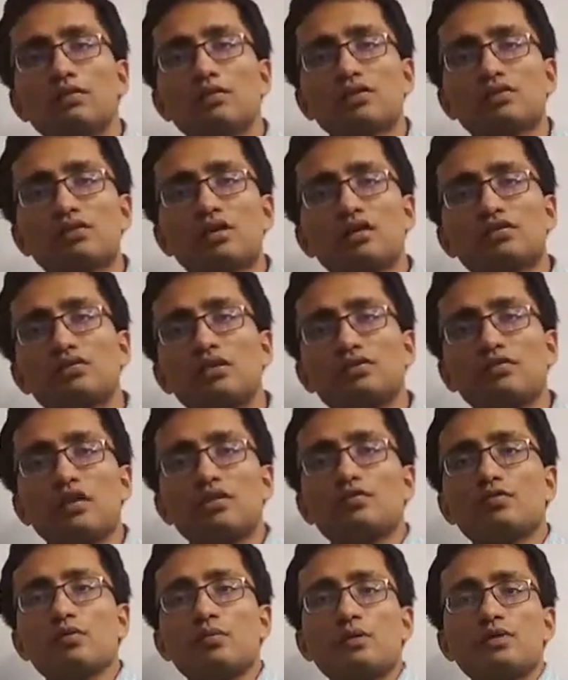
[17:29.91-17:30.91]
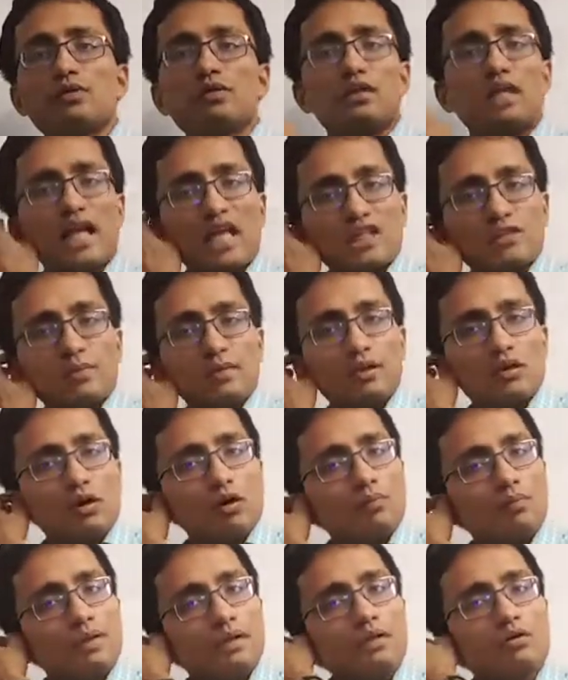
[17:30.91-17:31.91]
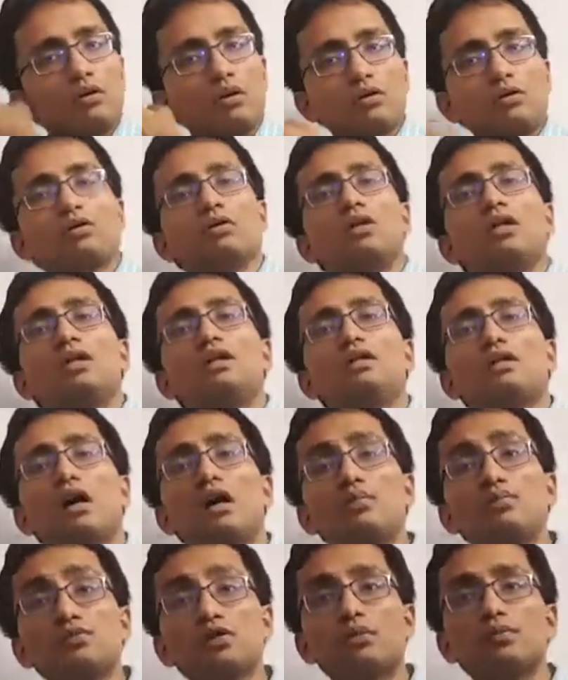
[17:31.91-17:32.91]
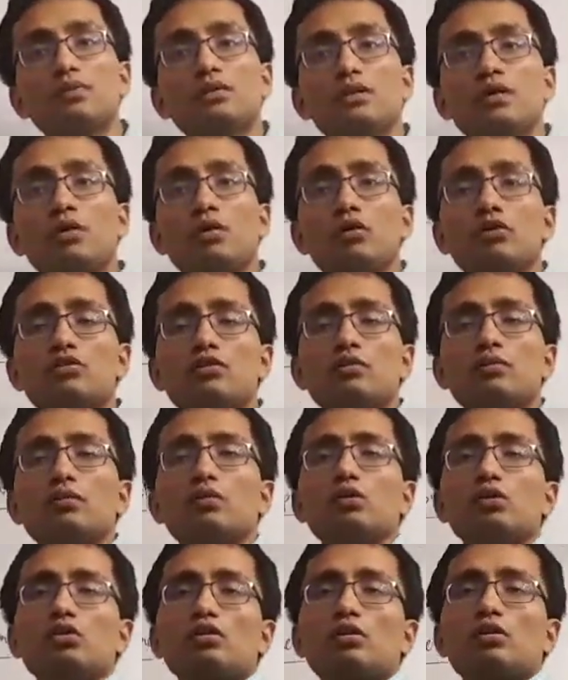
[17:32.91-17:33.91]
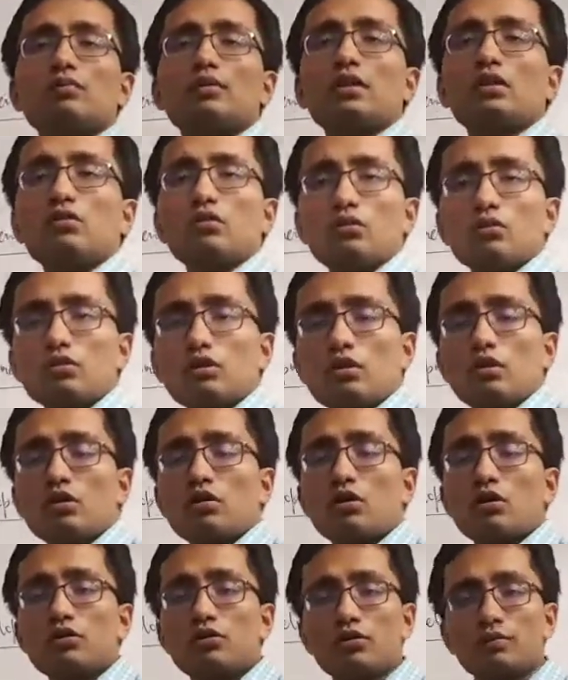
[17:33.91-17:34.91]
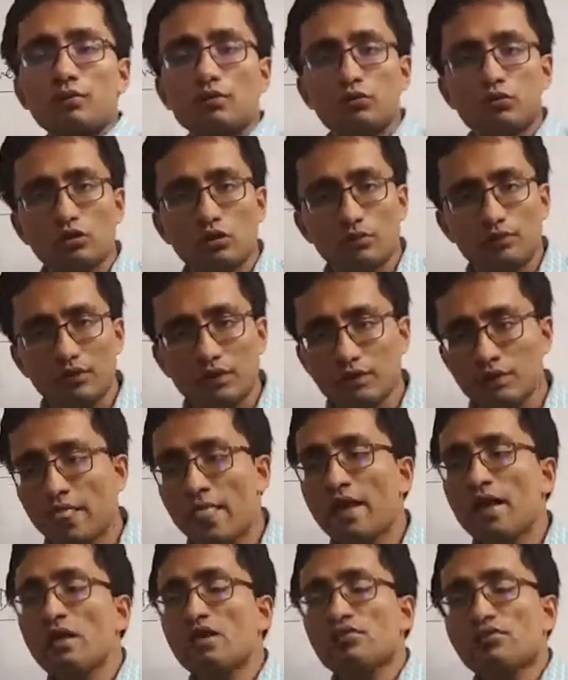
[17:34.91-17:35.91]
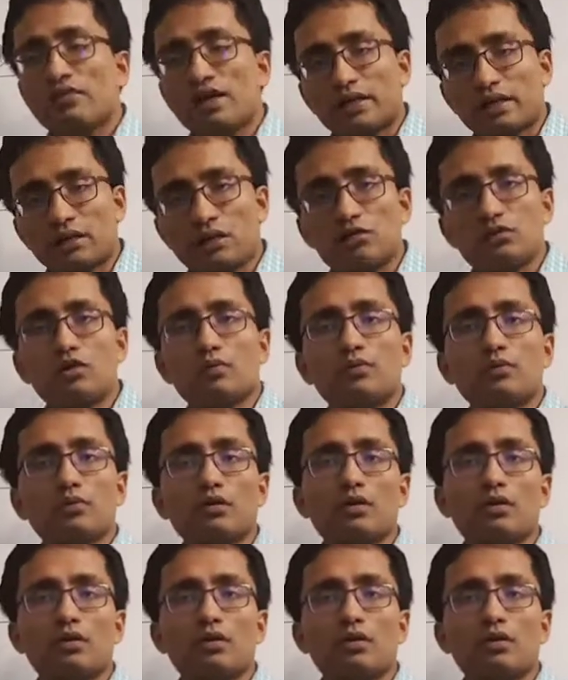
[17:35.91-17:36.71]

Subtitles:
the structural transformation has been complete not only in terms of the contribution of the growth or contribution of the factors of